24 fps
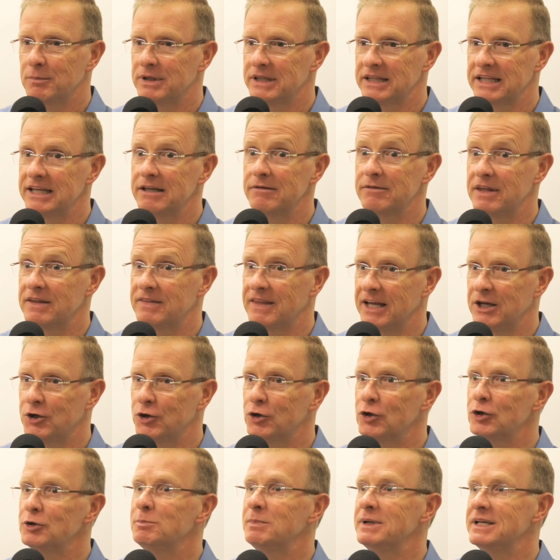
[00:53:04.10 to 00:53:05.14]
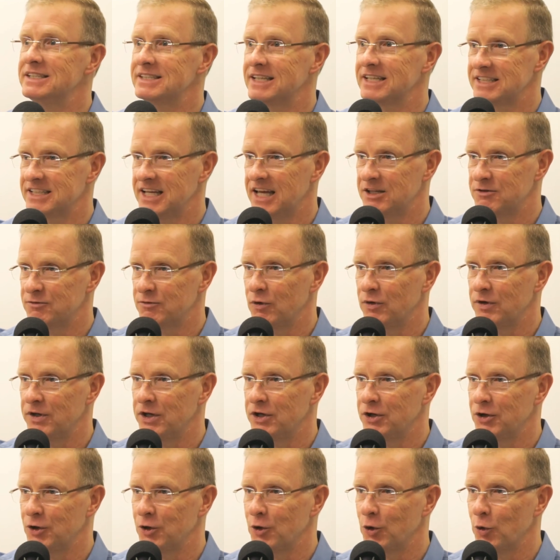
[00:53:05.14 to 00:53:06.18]
believe that they could be successful
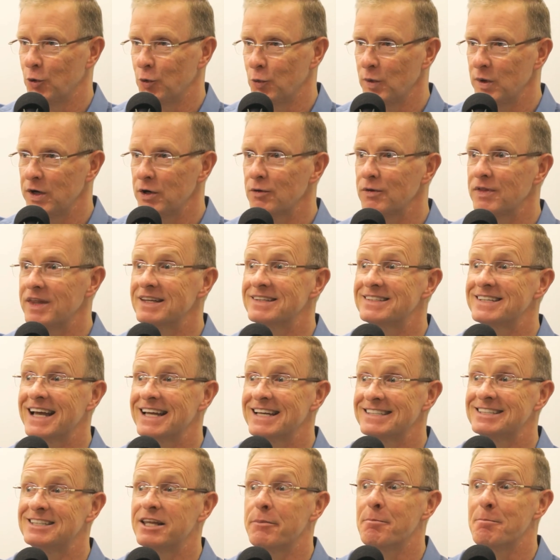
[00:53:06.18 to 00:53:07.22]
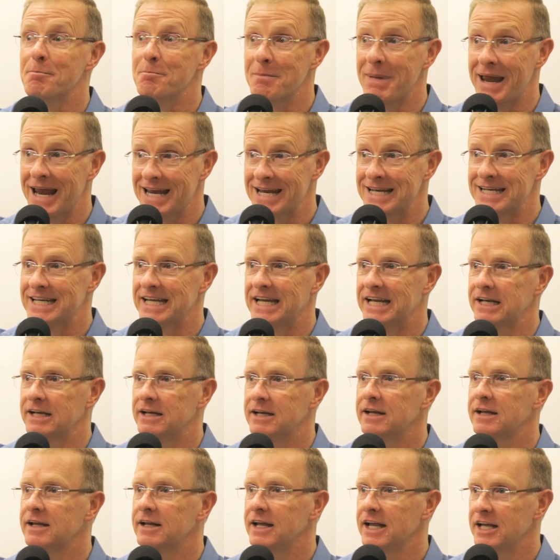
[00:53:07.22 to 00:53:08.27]
in a career that's as demanding
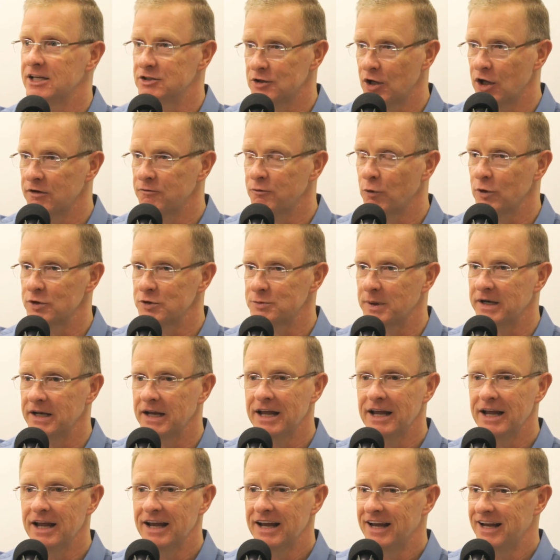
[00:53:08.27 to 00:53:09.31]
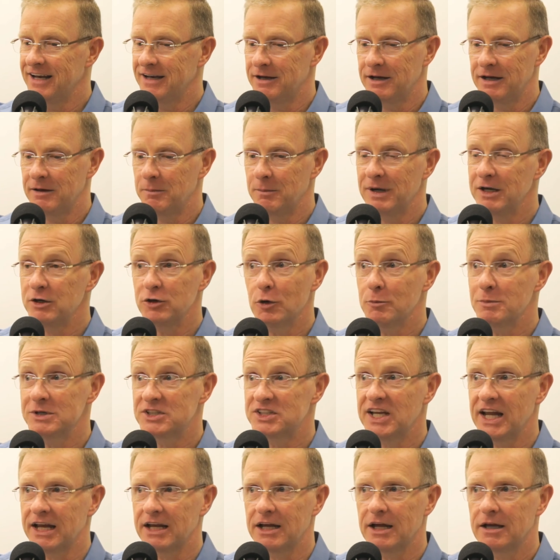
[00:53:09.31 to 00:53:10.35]
yeah. as law enforcement. And, and make no
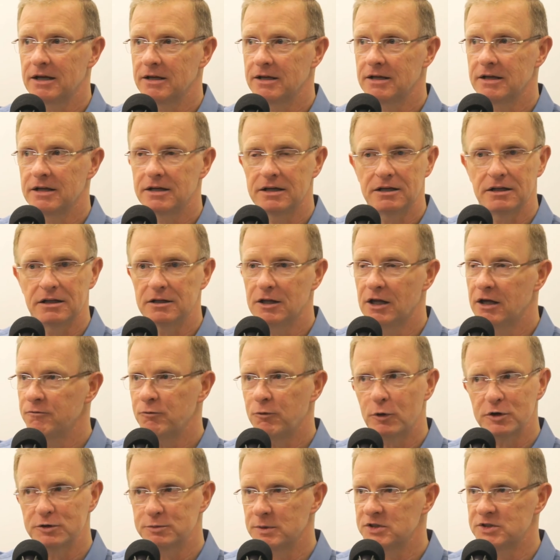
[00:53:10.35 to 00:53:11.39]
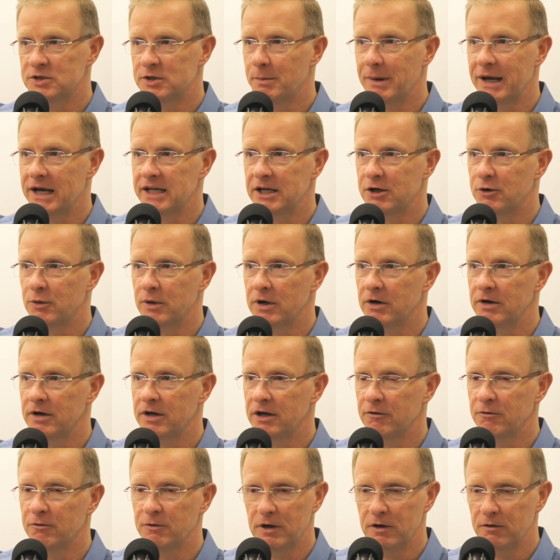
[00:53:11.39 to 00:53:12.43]
mistake, law enforcement's demanding career.
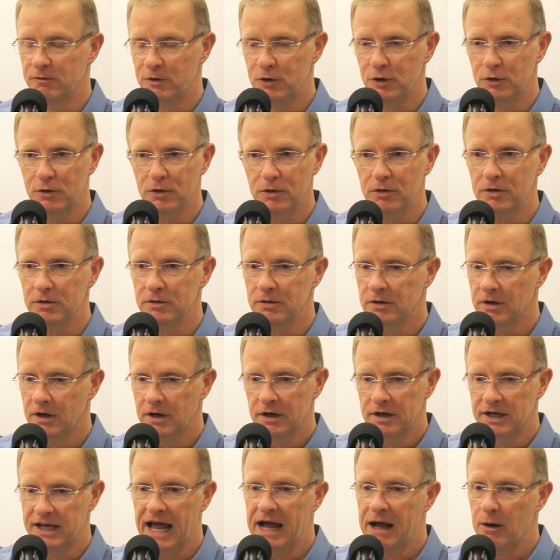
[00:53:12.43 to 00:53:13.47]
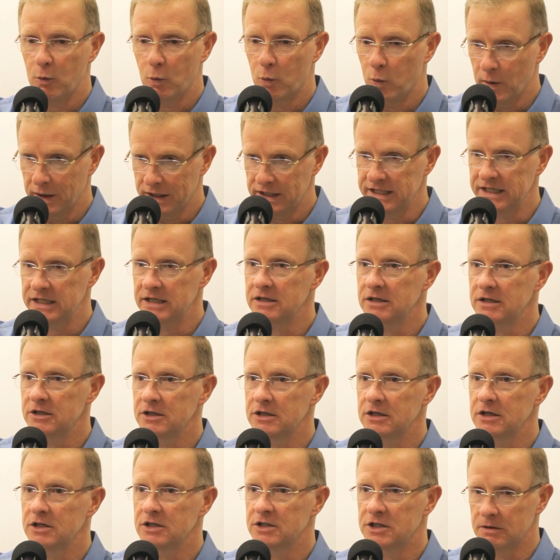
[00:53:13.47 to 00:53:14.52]
If if you're not willing
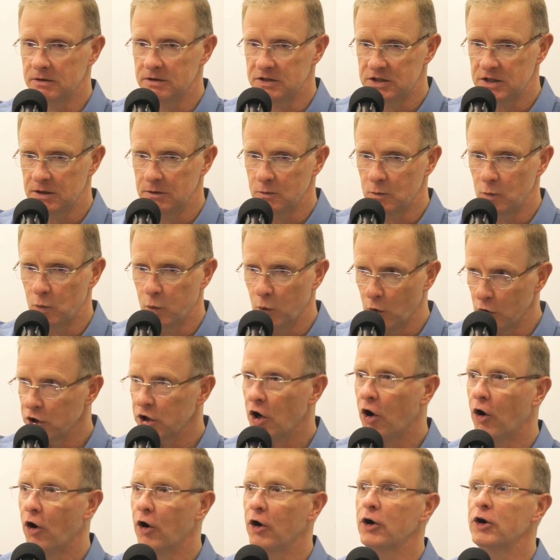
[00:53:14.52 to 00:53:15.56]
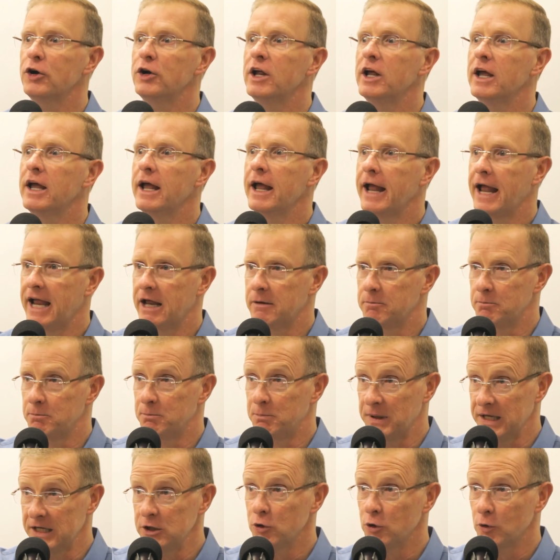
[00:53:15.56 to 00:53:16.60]
to, to work hard and
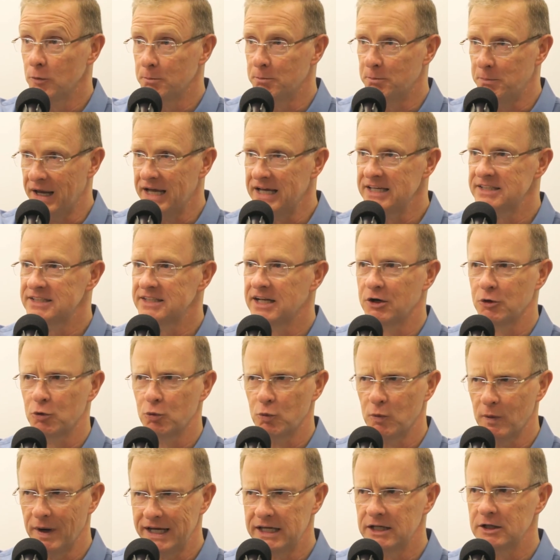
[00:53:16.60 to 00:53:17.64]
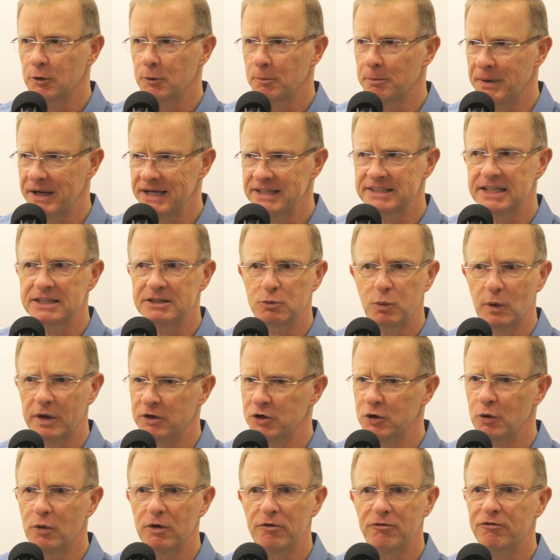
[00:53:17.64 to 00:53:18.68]
be your best on a regular basis when
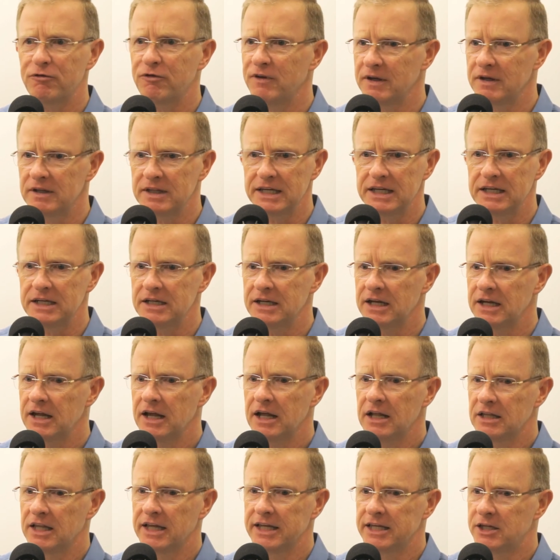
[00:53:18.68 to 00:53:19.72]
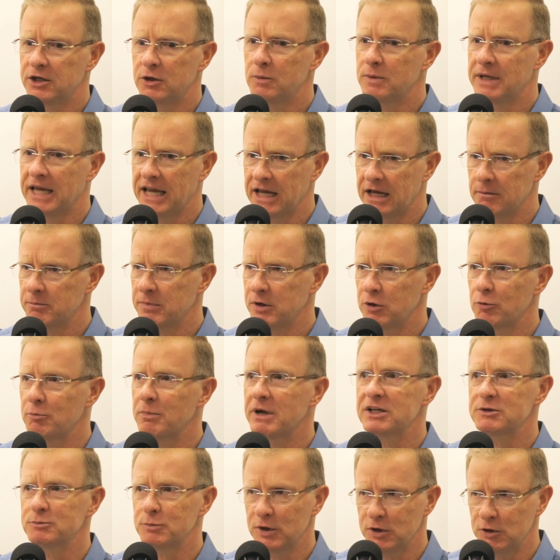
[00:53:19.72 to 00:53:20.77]
you're feeling like you can't be your
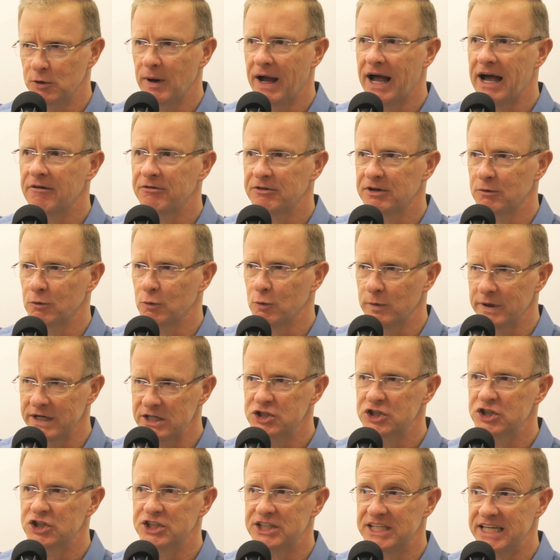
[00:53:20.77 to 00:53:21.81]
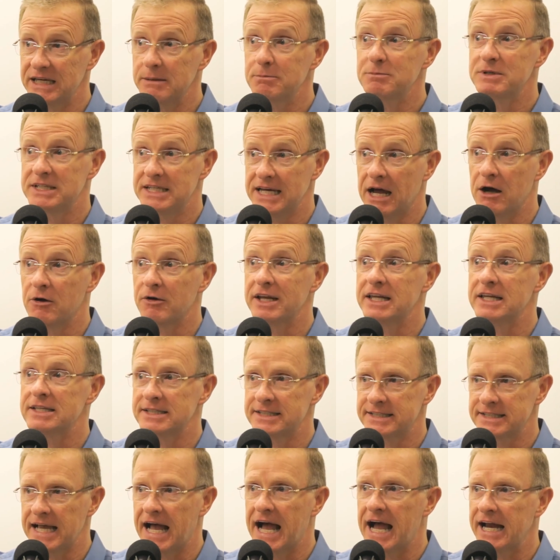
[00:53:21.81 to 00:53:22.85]
best, but you have to reach deep down
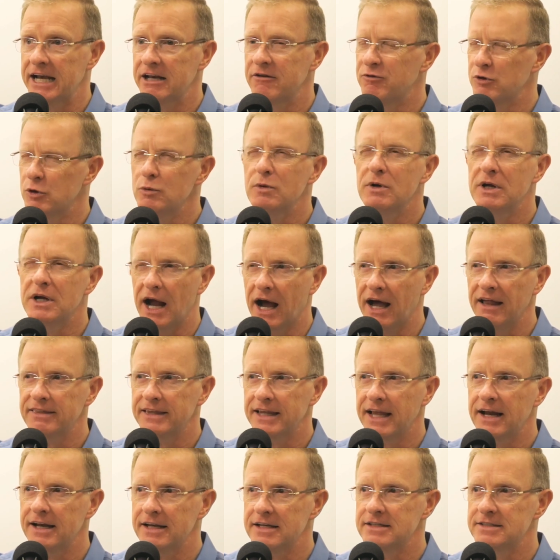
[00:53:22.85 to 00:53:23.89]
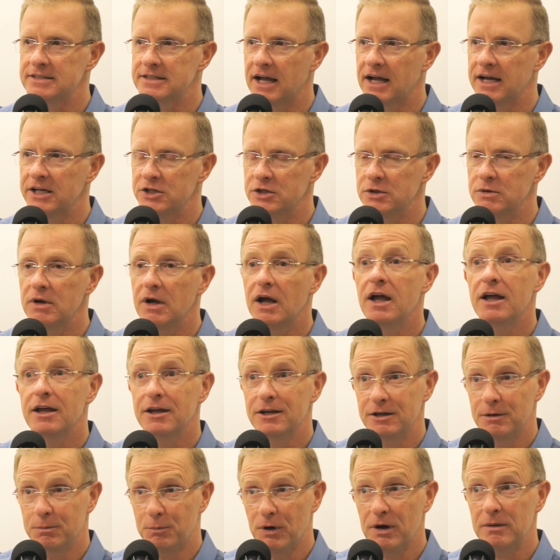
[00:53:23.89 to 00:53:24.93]
inside. If you got that inside you,
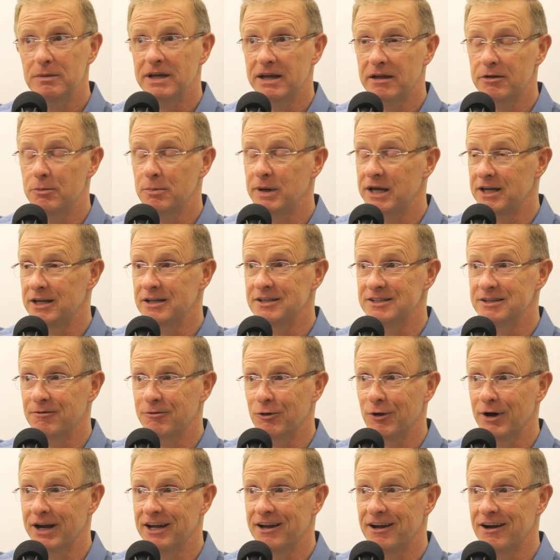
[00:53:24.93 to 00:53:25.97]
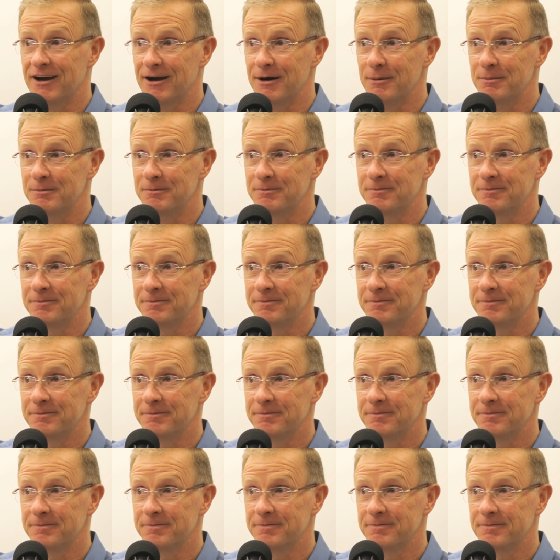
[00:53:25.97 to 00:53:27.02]
you probably have the makings of a great cop. Right.
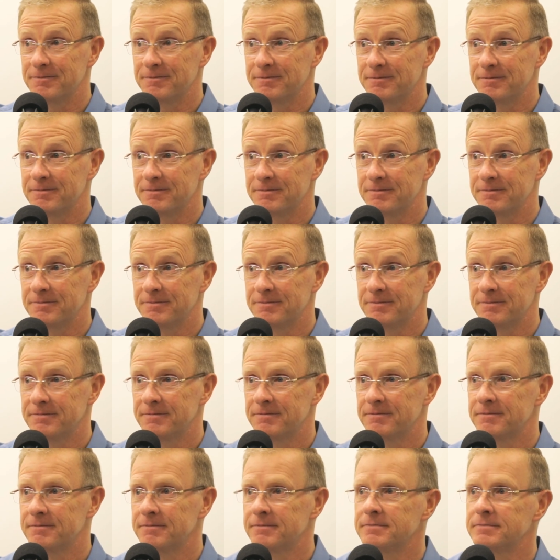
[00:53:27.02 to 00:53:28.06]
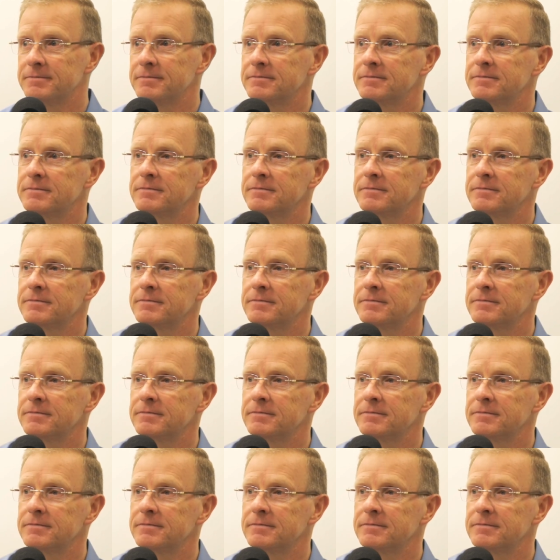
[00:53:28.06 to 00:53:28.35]
You know, it's one thing I really